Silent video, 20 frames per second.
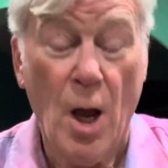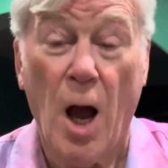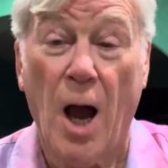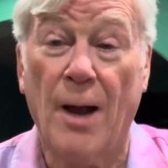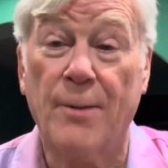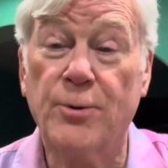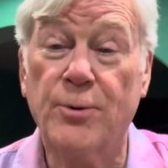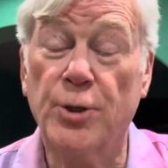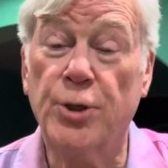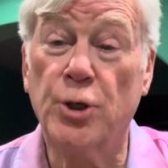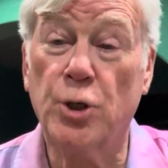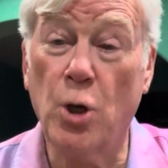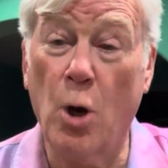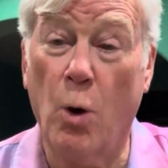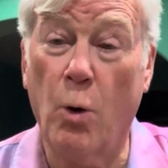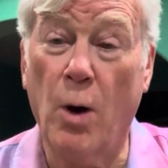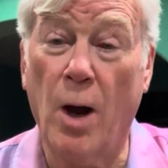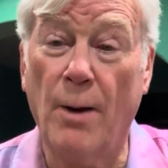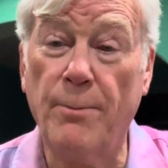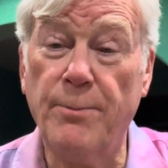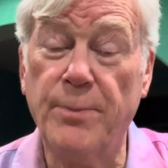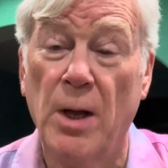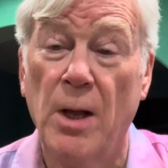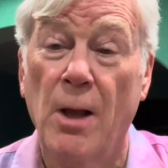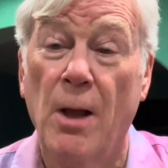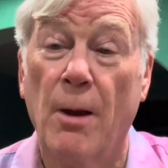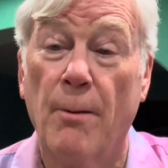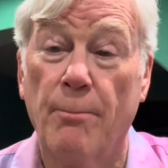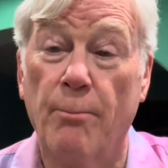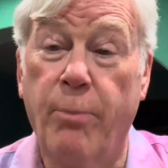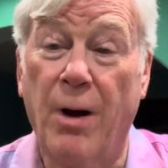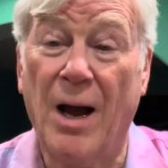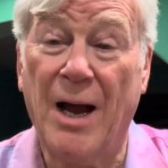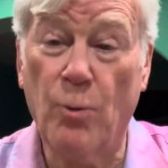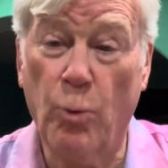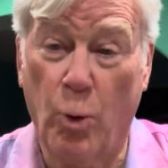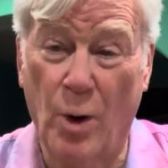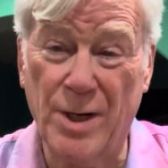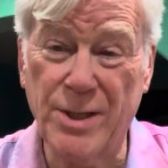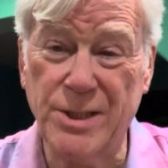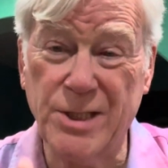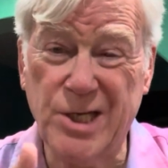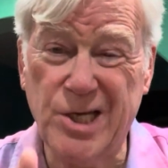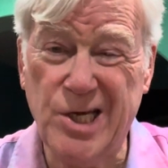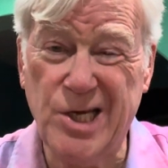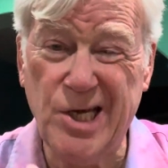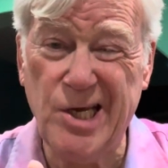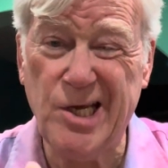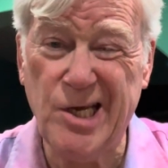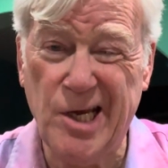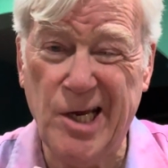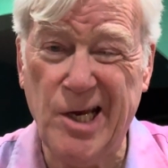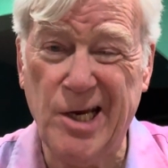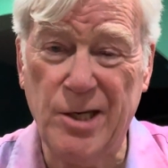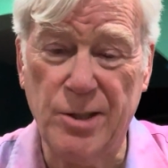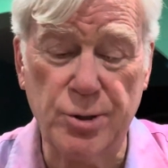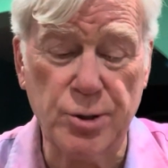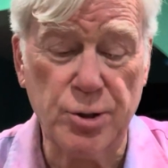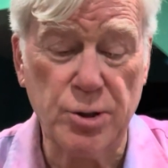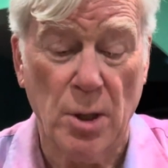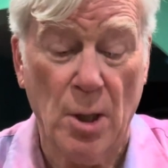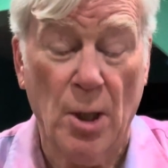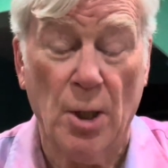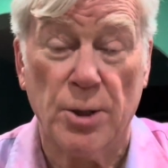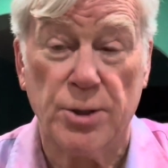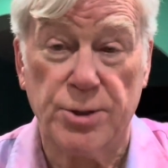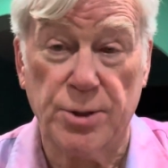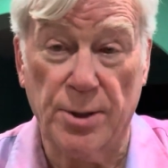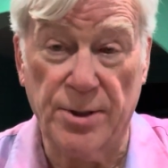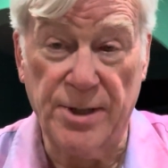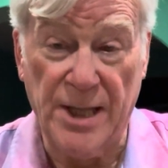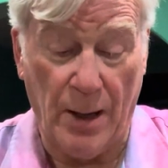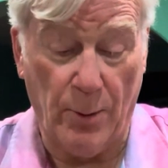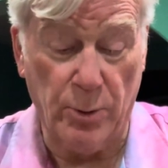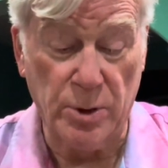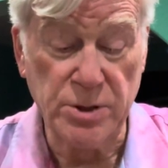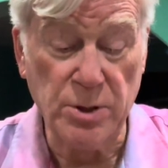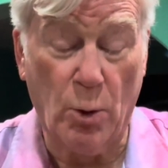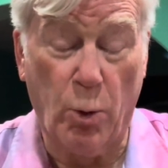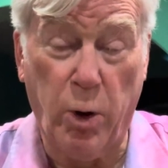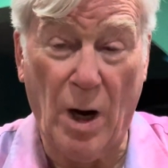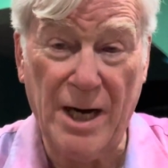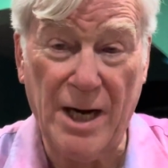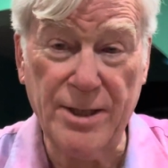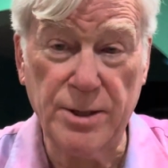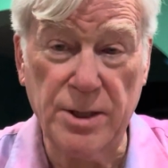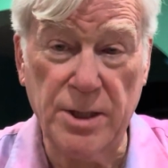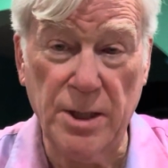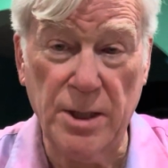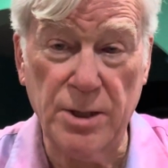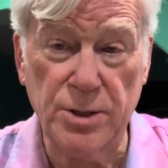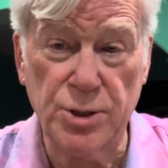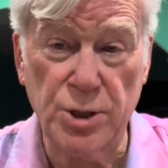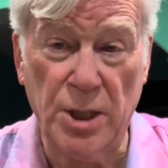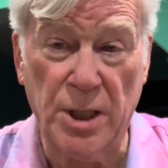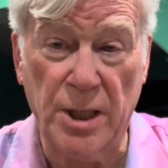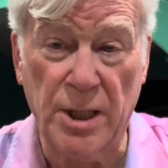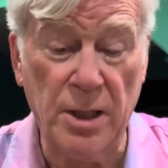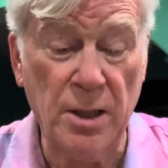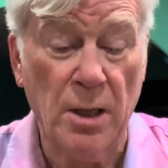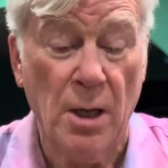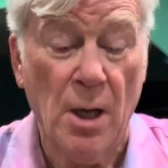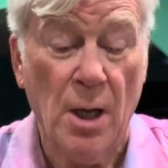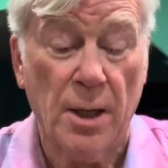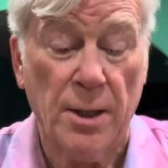I'm going to go up by one key each. So that was a white key G.